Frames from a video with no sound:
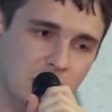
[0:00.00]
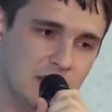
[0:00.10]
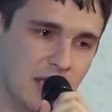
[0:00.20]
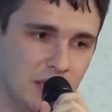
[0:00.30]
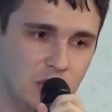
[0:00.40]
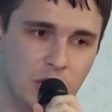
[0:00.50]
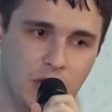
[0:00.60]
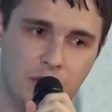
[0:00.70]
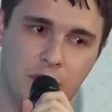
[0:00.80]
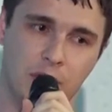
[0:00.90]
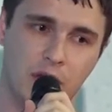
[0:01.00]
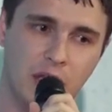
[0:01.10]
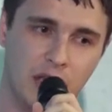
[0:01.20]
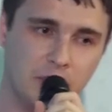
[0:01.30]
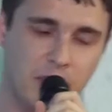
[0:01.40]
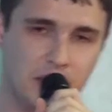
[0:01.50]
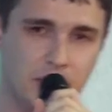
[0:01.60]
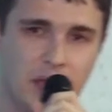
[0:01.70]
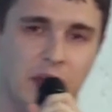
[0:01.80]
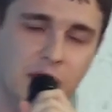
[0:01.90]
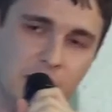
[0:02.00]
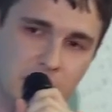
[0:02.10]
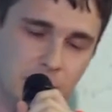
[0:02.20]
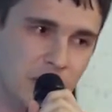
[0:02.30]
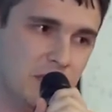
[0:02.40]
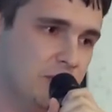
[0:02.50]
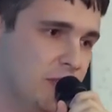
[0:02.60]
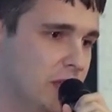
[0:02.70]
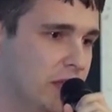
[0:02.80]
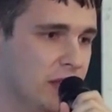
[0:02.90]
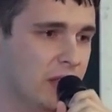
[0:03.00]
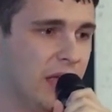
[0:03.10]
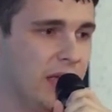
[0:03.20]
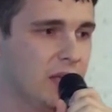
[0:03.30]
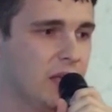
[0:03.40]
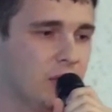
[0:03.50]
inside each other. It makes feeling like,